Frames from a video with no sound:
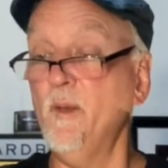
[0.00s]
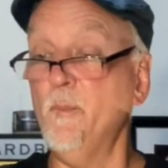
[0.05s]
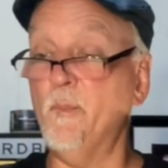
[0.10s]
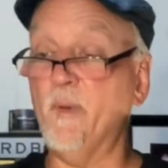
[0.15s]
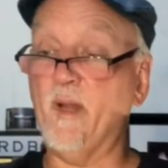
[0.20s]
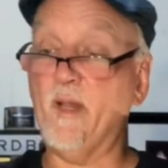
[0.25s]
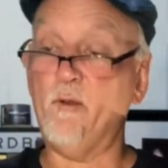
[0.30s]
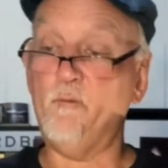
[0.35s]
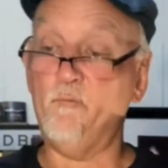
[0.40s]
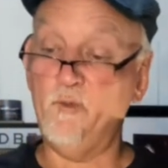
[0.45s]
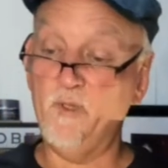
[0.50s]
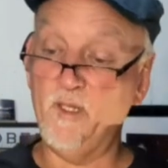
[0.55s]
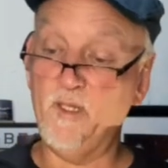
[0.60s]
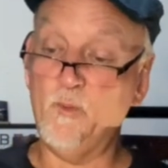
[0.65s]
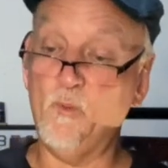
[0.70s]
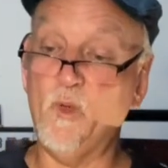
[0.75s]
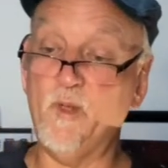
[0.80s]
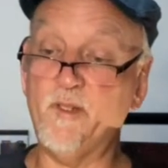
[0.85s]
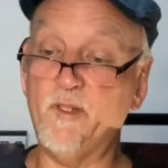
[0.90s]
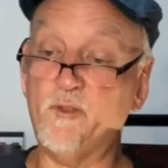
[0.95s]
but I really
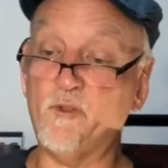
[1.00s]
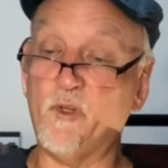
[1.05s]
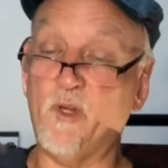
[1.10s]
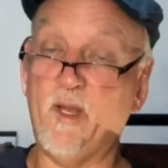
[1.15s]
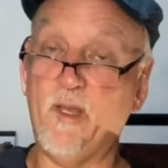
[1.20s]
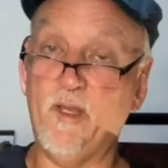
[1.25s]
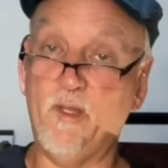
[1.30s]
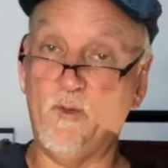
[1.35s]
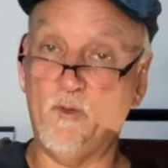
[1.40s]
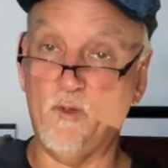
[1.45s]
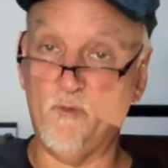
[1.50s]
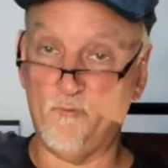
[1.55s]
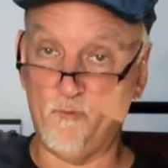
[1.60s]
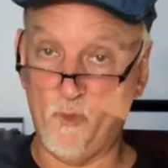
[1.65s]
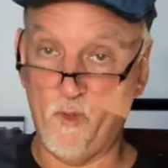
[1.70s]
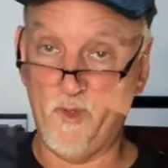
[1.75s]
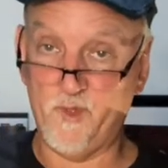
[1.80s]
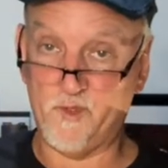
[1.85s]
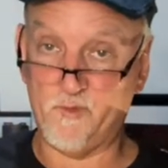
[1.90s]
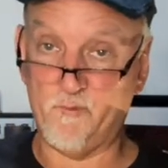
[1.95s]
wanted to try it on
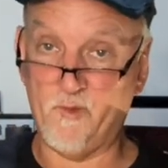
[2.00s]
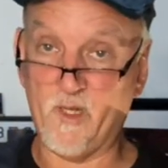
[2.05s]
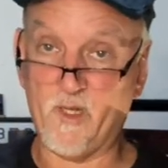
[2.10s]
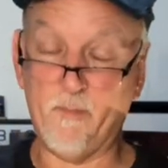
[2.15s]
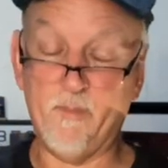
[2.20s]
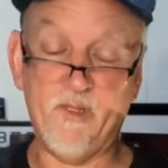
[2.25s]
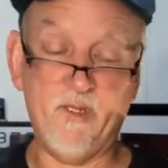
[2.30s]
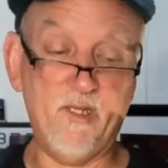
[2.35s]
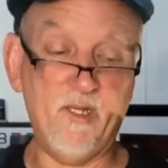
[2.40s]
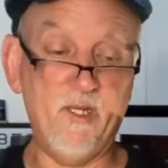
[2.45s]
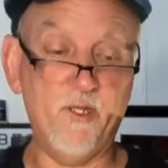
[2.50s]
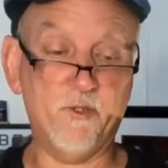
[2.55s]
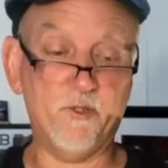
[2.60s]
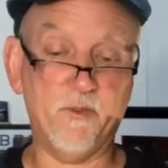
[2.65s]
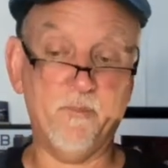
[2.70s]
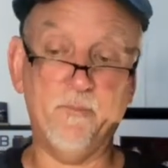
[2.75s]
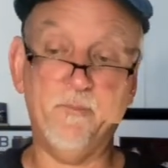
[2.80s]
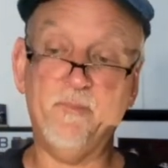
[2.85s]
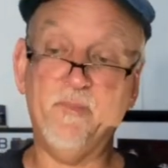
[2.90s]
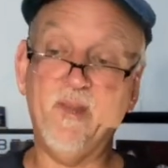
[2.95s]
Roy's
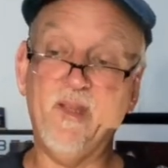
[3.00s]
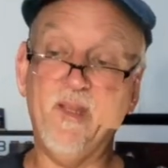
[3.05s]
recommendation.